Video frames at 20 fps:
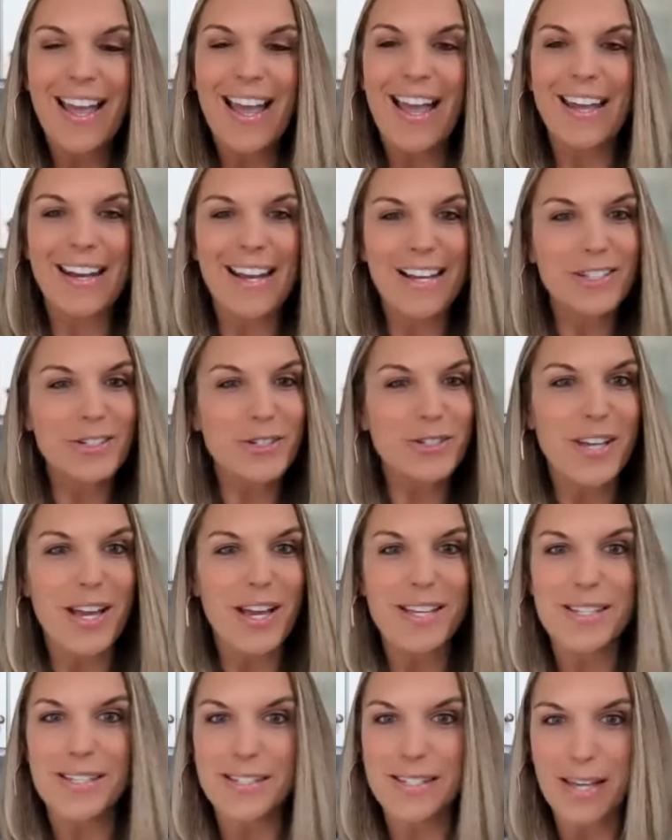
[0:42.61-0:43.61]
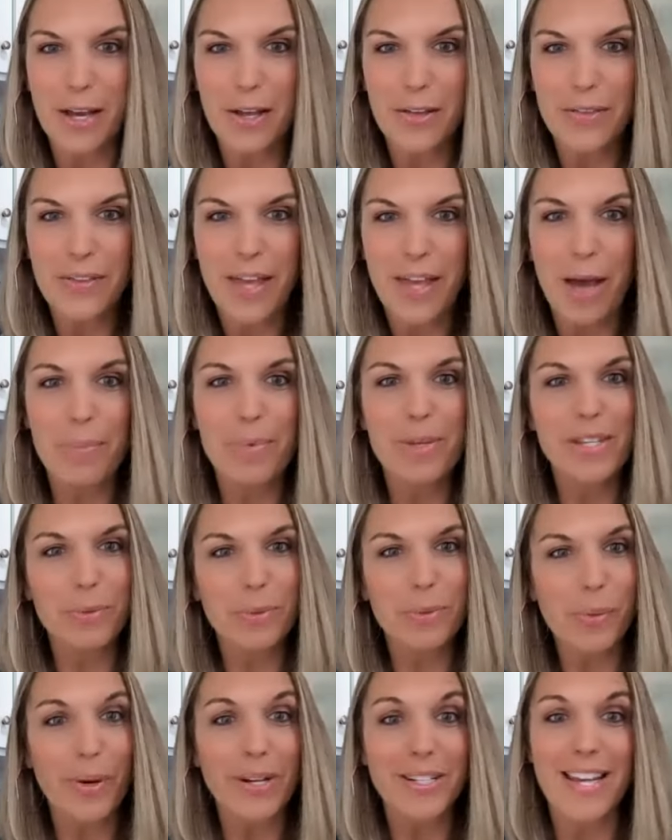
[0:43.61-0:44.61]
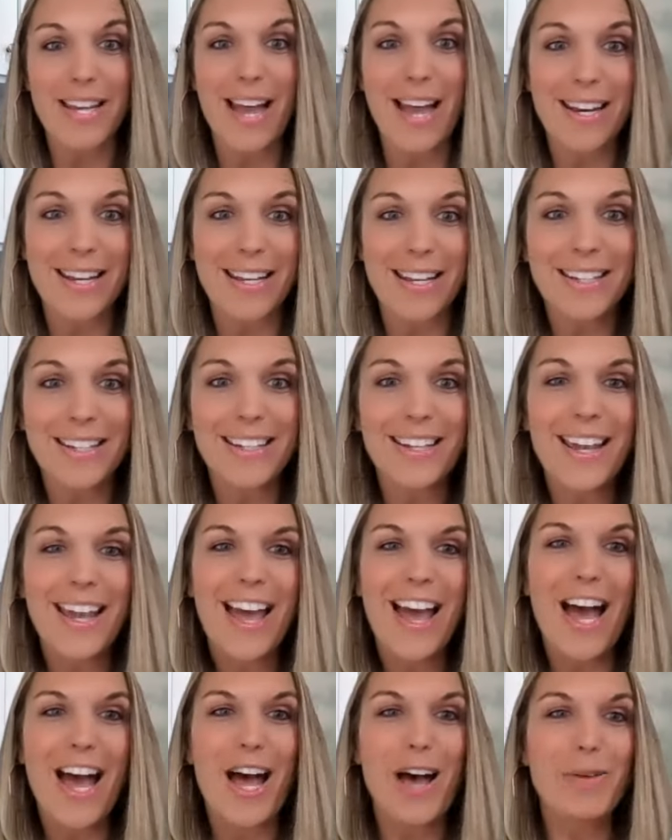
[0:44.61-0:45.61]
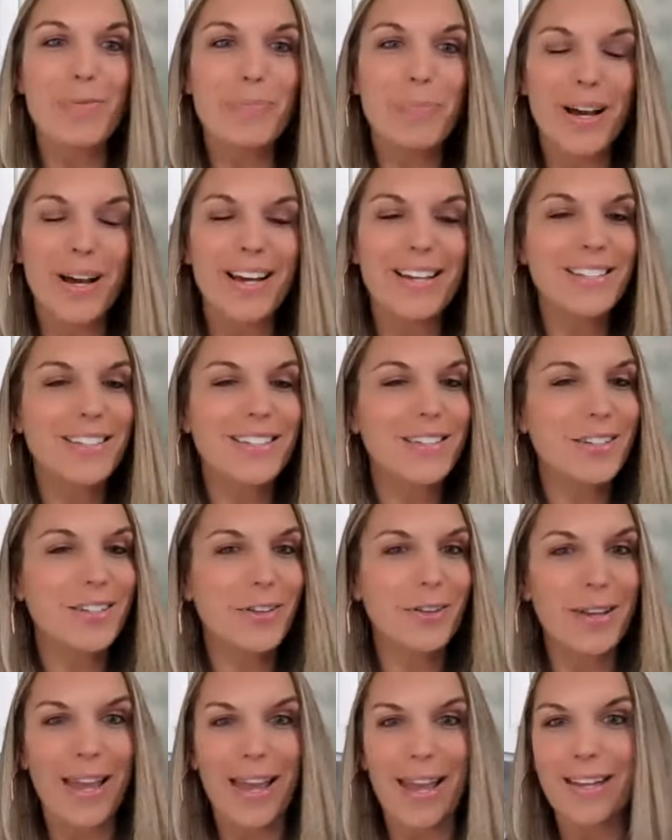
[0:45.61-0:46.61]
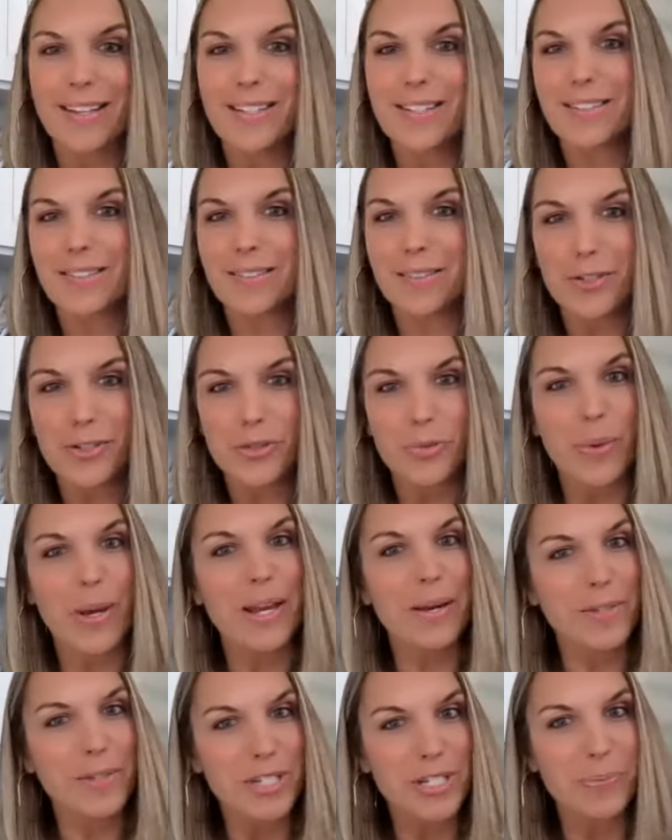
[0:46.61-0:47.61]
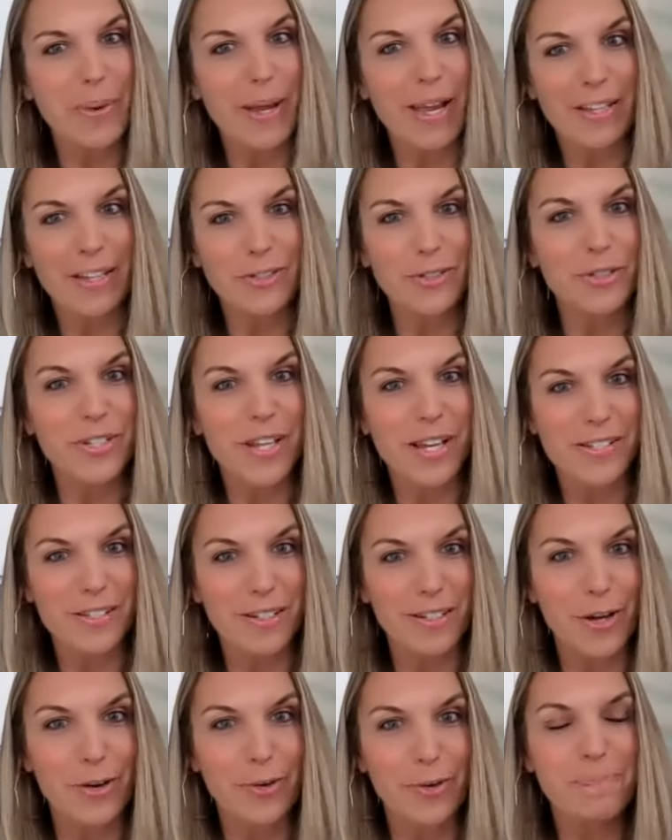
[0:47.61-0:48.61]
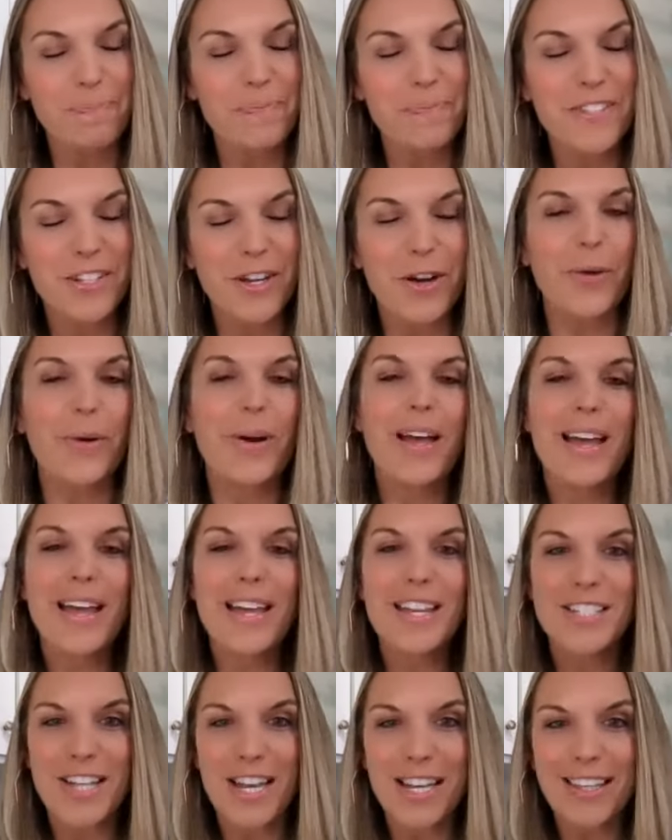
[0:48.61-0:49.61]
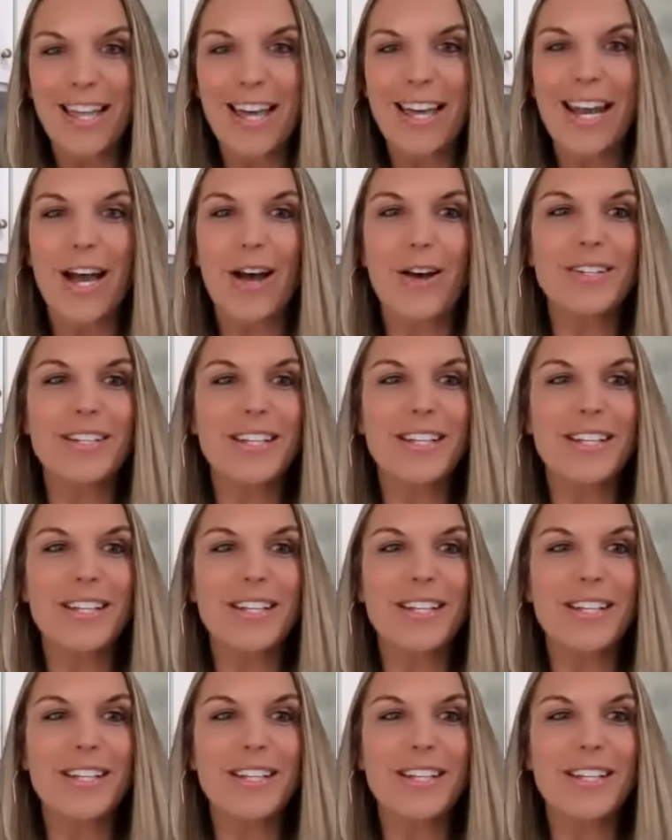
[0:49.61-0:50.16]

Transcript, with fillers: And exercise is a healthy habit that we want to add in, um, but you can't lose weight just by exercising alone so check that out.